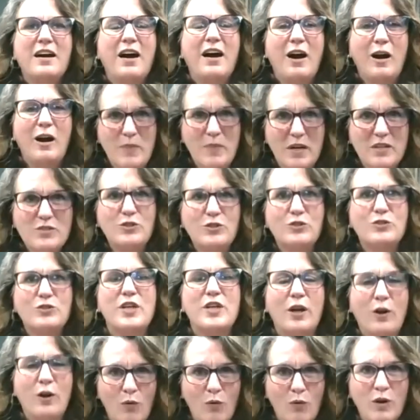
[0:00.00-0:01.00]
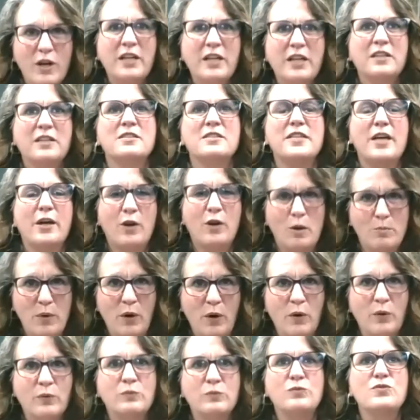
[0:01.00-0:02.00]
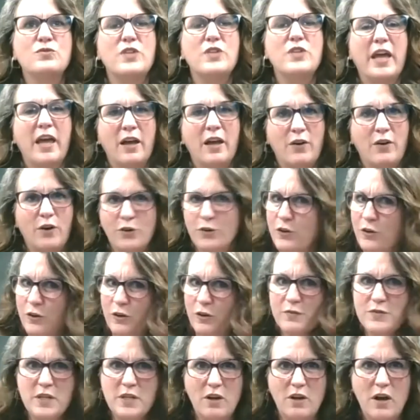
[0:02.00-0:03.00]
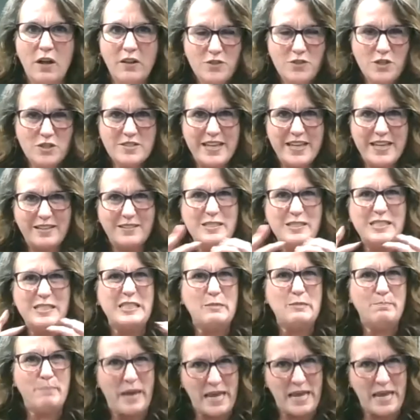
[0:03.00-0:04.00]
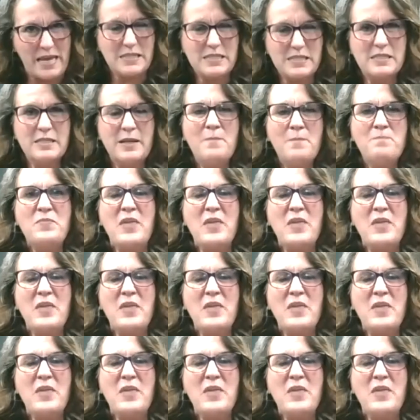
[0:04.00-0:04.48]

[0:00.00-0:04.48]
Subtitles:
our muscles and our organs and our bones and our nerves and all, just that space.